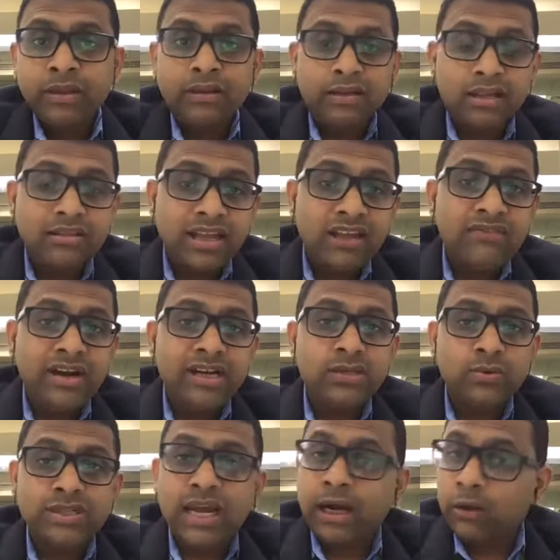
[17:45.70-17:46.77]
The seaweeds
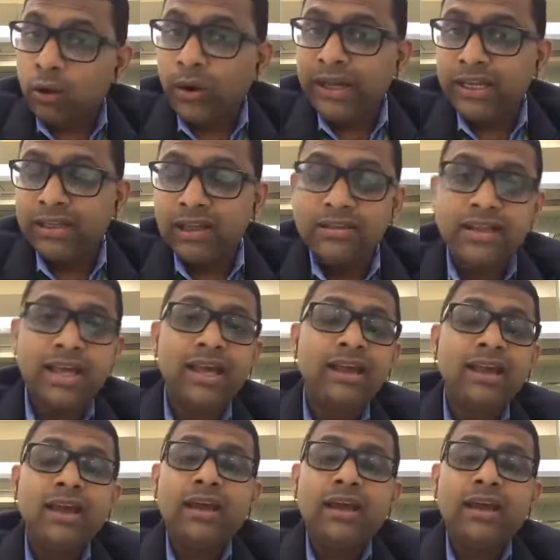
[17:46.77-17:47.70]
which are growing in the sea,